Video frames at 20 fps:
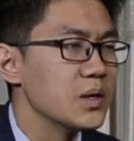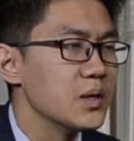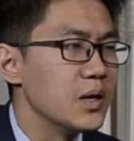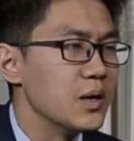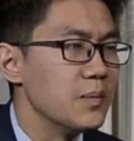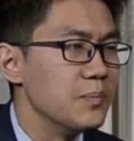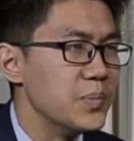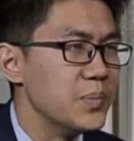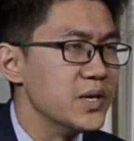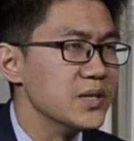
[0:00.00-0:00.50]

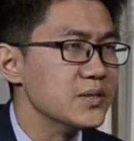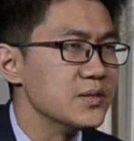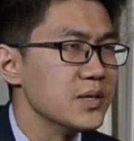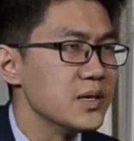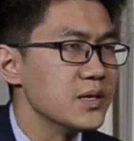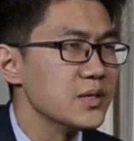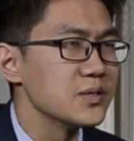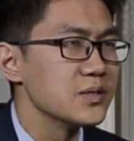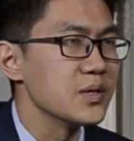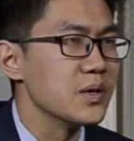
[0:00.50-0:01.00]
in
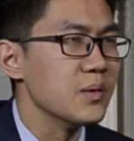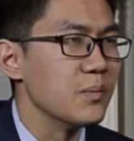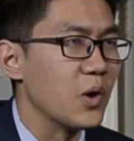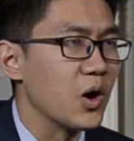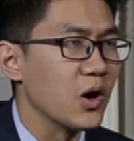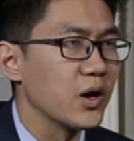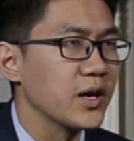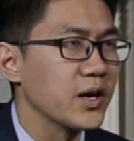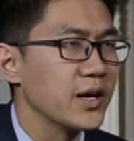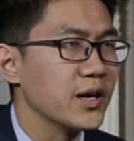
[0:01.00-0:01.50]
business and
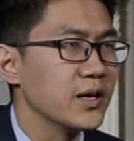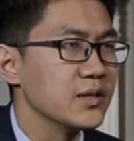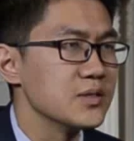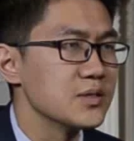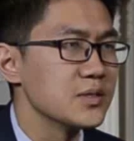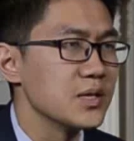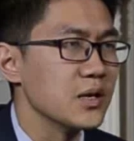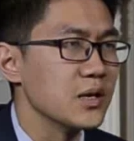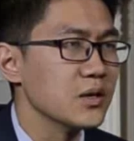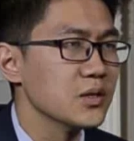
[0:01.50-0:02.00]
marketing and
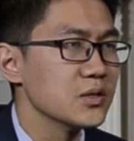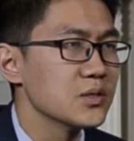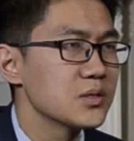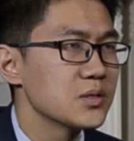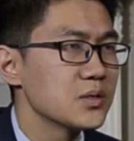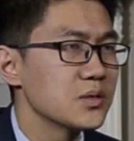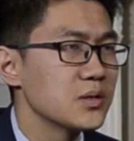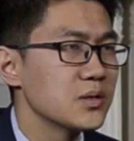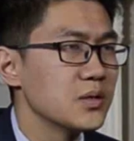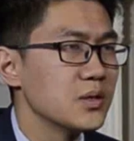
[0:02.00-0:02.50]

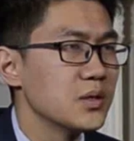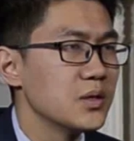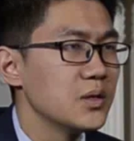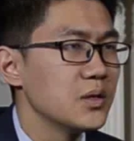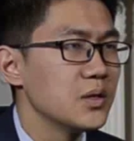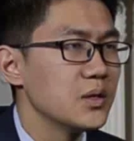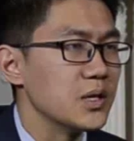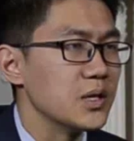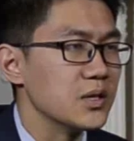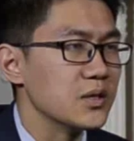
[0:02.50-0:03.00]
sales,
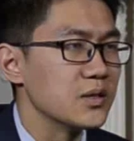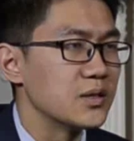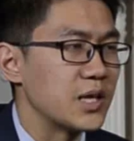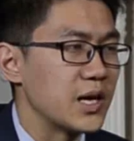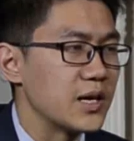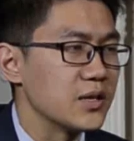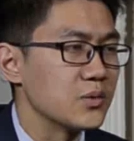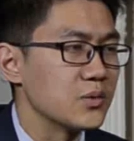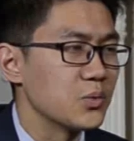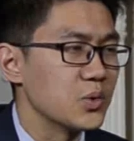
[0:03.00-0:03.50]

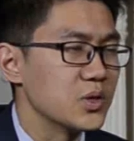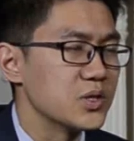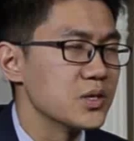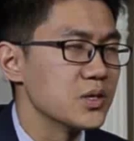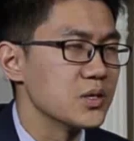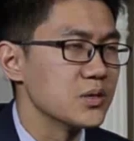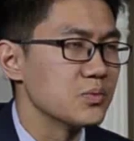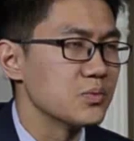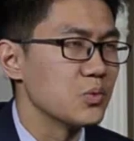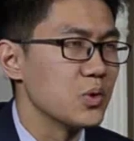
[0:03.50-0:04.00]
which
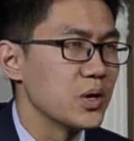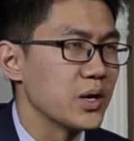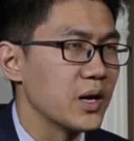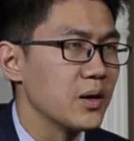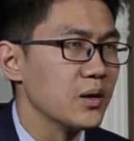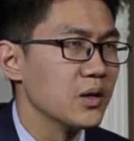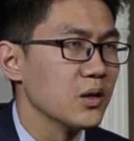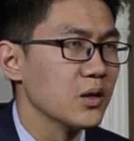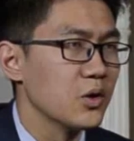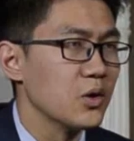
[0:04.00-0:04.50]
is what
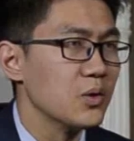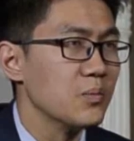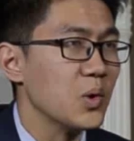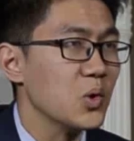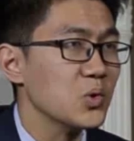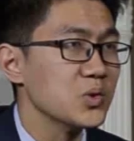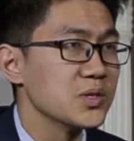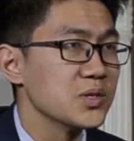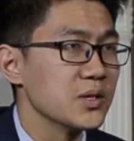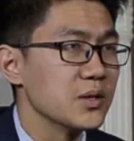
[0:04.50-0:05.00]
I learned
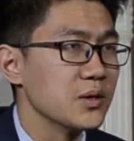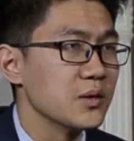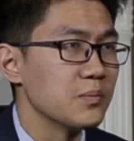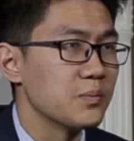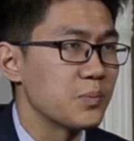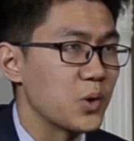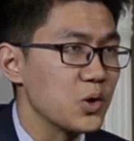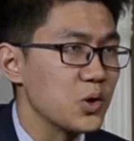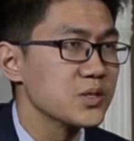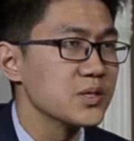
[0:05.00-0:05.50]
mostly
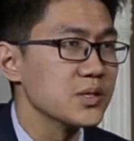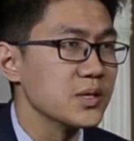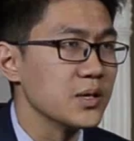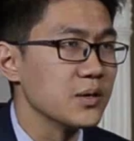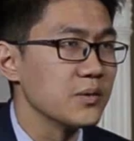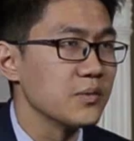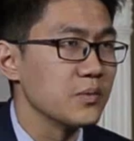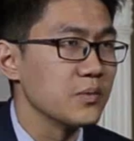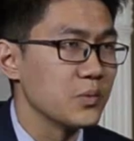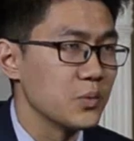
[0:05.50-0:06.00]

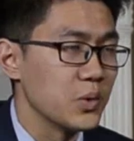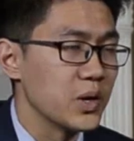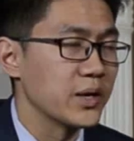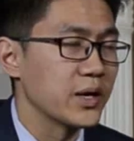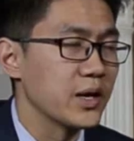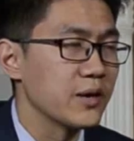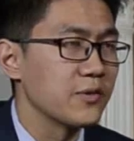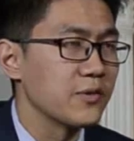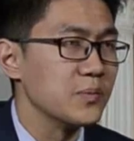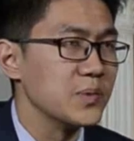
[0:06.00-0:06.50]
personally, what I
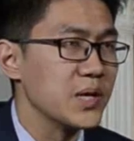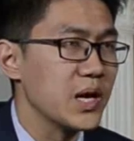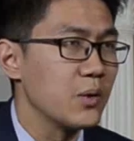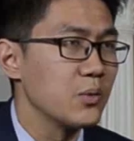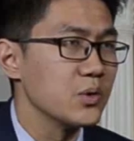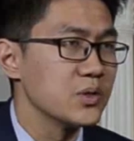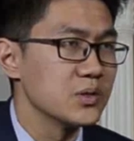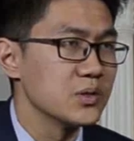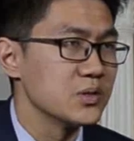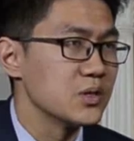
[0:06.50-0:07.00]
get from Dan,
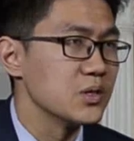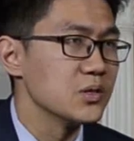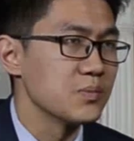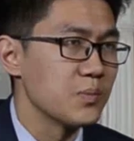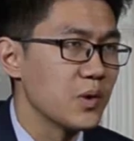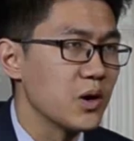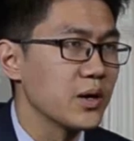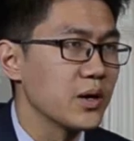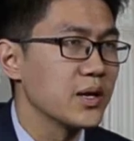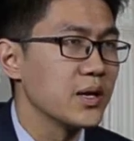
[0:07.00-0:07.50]
which is just
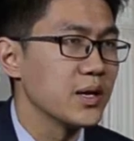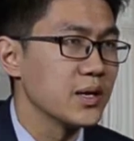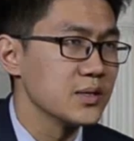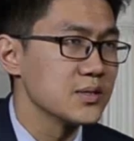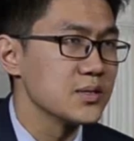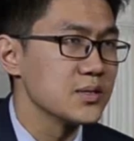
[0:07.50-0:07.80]
marketing and